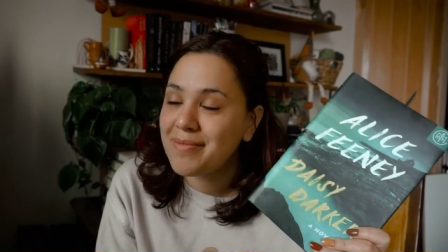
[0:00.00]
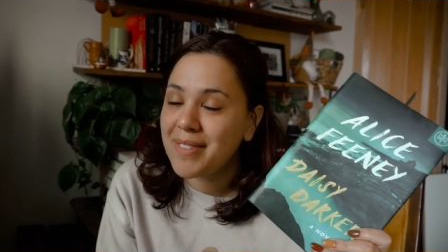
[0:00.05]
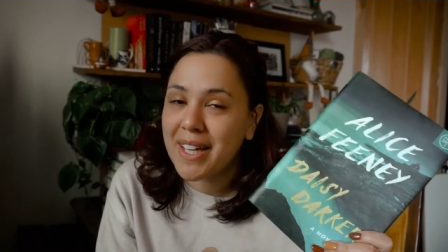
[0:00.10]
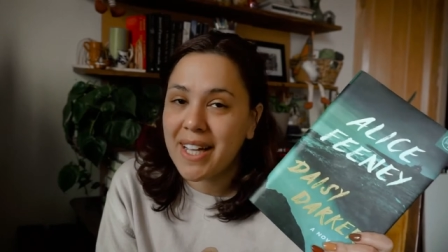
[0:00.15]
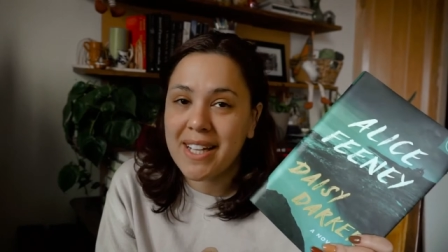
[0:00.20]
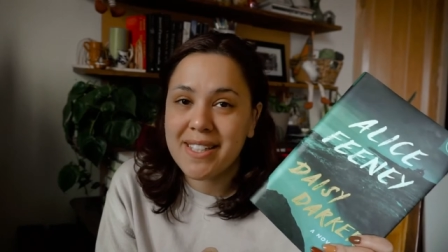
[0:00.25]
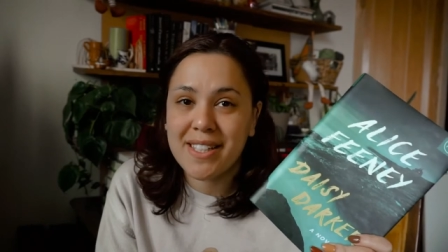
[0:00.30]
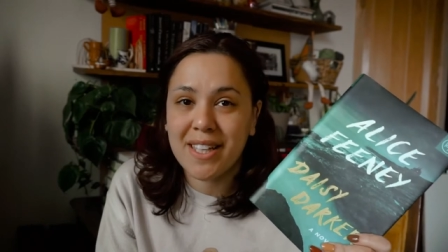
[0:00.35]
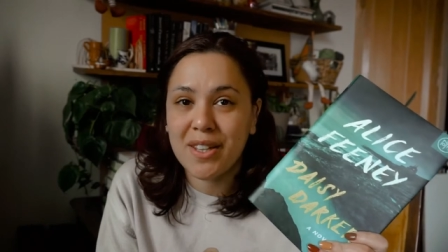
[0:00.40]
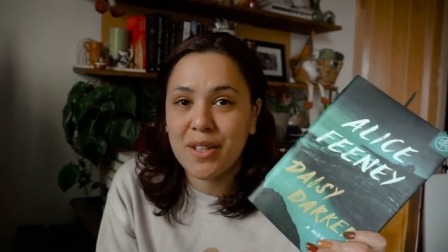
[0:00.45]

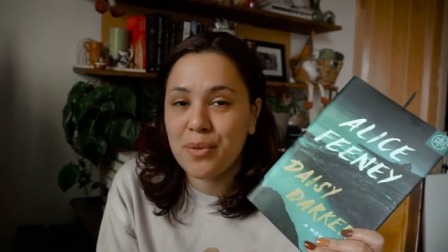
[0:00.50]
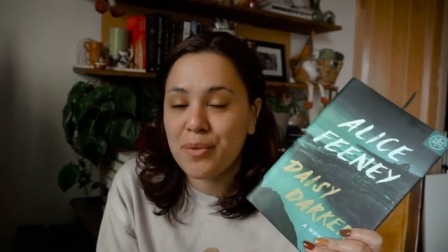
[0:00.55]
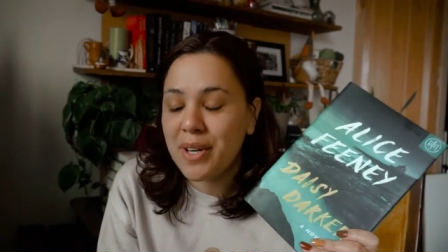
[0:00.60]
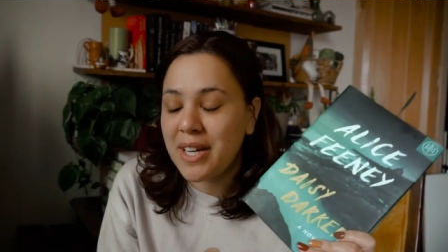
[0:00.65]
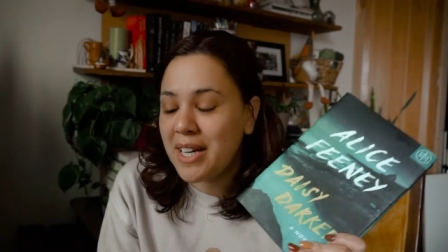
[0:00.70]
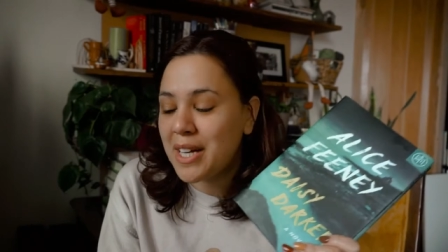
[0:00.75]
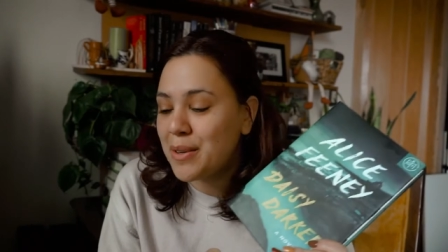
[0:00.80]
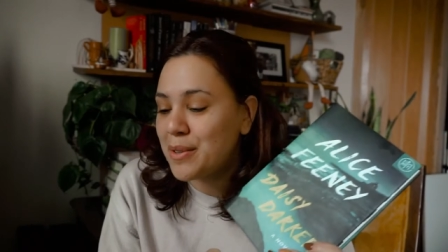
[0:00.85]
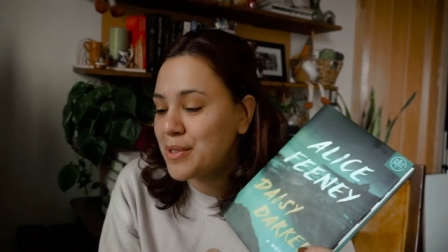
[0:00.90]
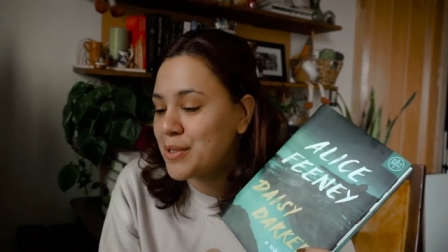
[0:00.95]
Like I said, the
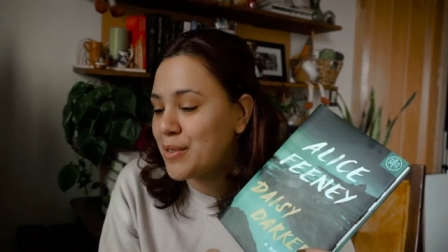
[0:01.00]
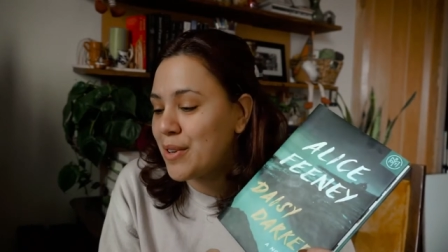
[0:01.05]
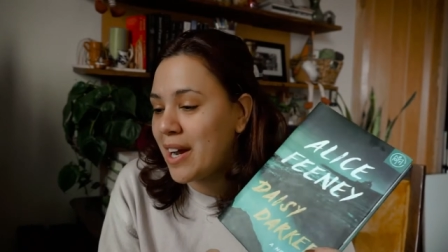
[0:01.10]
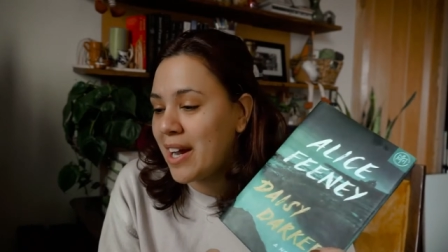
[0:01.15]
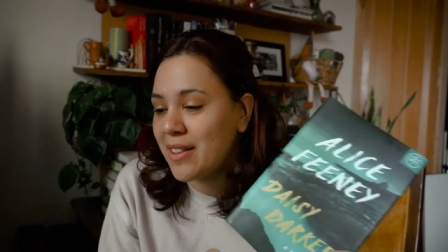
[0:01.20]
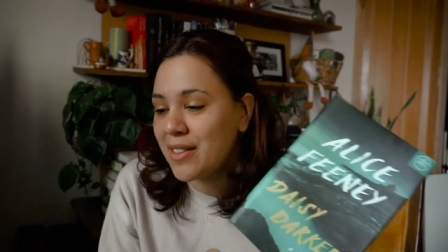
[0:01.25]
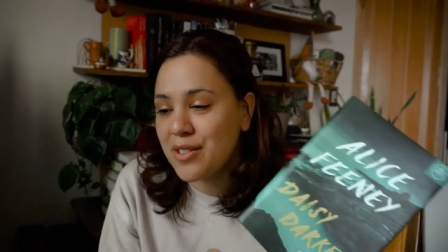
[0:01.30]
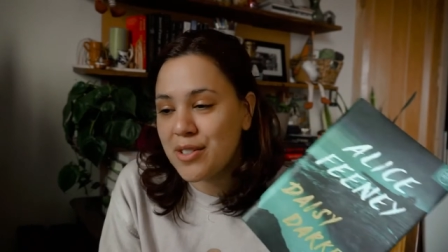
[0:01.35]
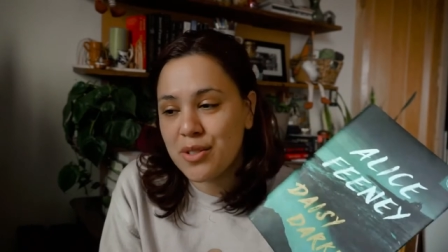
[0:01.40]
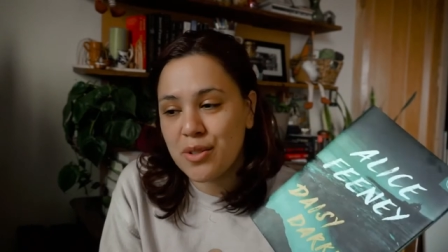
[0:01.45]
reading was
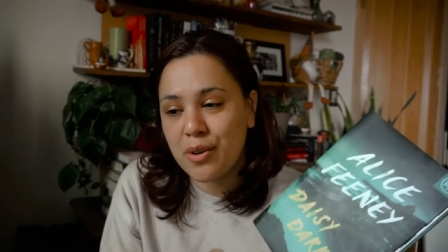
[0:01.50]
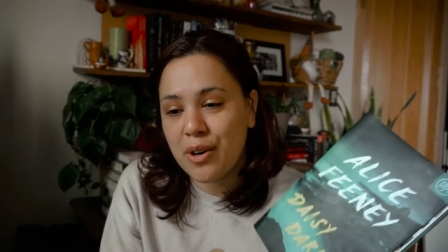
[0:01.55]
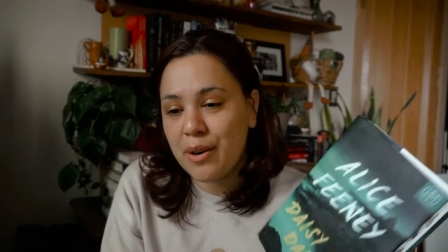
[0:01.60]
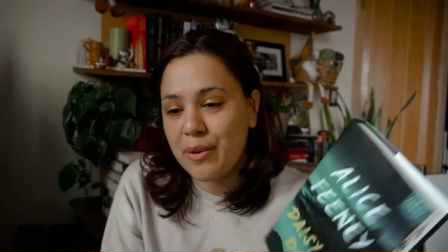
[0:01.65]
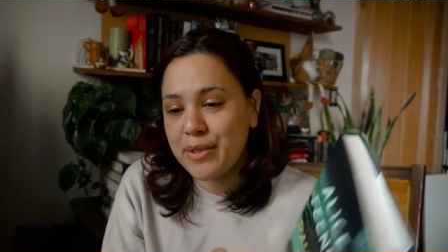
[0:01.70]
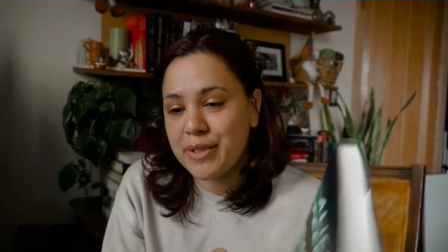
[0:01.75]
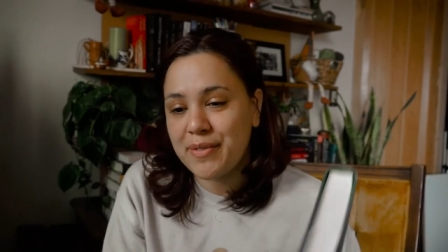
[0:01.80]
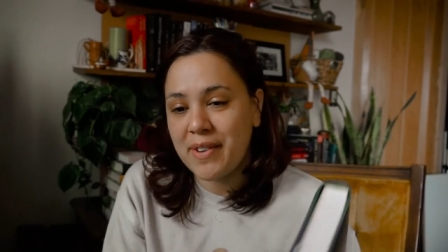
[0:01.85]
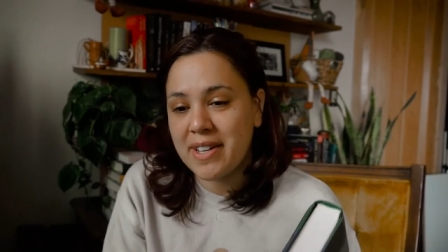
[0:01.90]
great, the story was